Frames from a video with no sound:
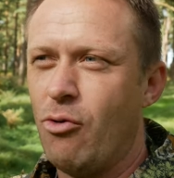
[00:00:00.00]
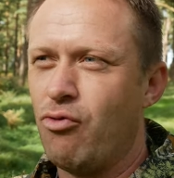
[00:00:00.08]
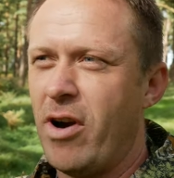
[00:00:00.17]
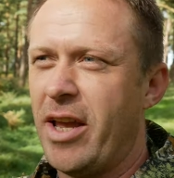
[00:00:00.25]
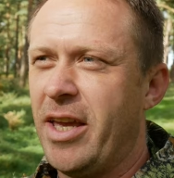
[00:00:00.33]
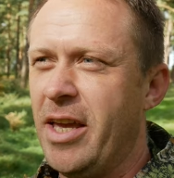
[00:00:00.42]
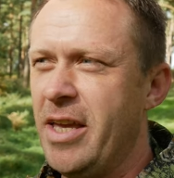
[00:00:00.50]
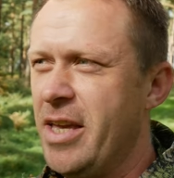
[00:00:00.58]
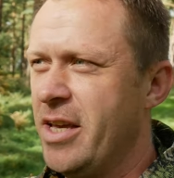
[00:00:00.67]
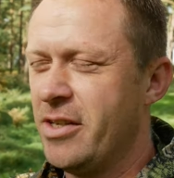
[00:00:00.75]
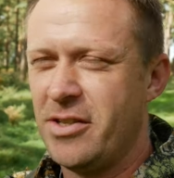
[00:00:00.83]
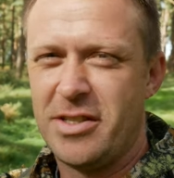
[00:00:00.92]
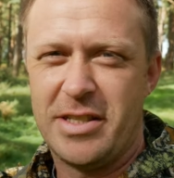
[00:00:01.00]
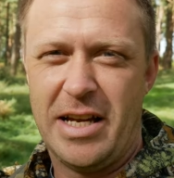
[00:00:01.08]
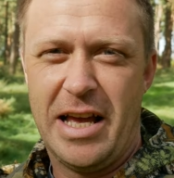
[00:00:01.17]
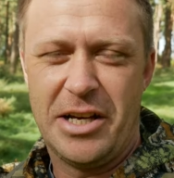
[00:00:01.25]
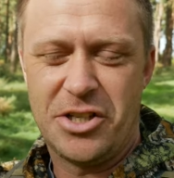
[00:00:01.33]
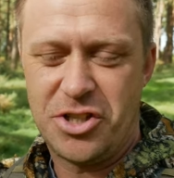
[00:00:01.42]
recce
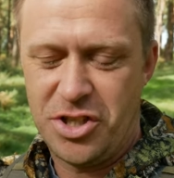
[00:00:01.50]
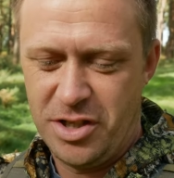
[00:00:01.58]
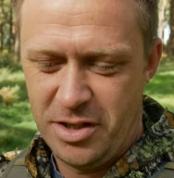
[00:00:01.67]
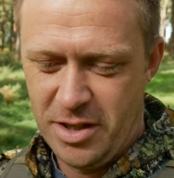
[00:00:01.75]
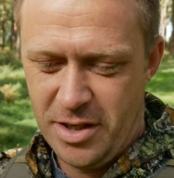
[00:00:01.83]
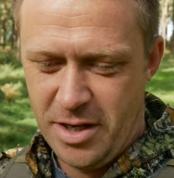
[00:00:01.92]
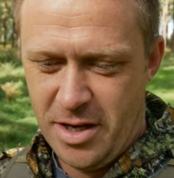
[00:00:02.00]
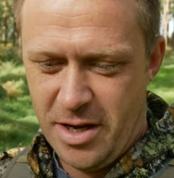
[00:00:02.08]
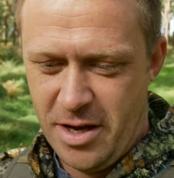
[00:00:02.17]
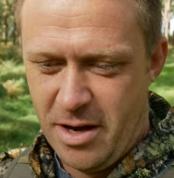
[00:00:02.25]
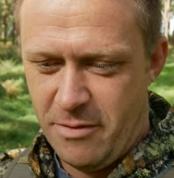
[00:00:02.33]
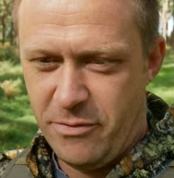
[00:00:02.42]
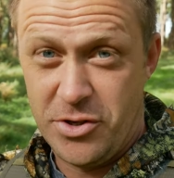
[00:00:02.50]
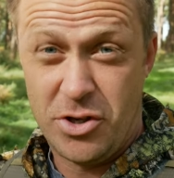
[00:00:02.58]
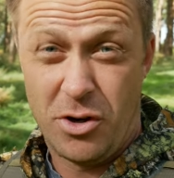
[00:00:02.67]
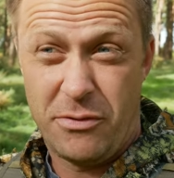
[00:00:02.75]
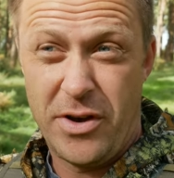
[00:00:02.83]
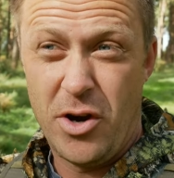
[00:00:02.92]
slash
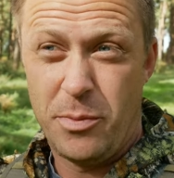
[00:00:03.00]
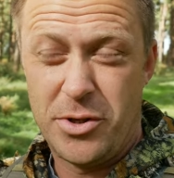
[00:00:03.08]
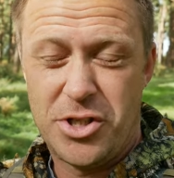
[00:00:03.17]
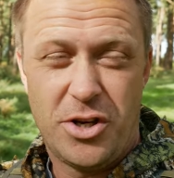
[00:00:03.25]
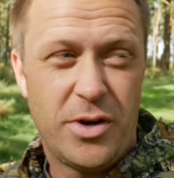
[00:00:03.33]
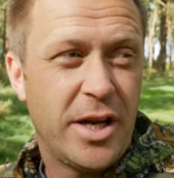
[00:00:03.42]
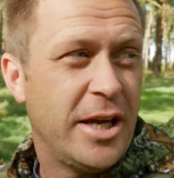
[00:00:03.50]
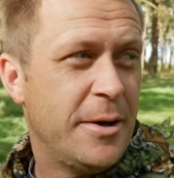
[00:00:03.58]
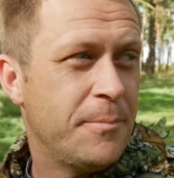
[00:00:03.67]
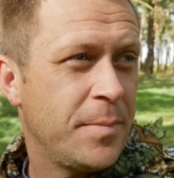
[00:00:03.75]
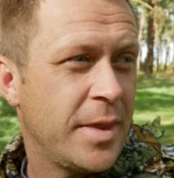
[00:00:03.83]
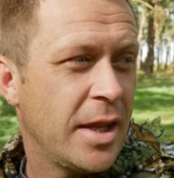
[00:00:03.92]
photography opportunity,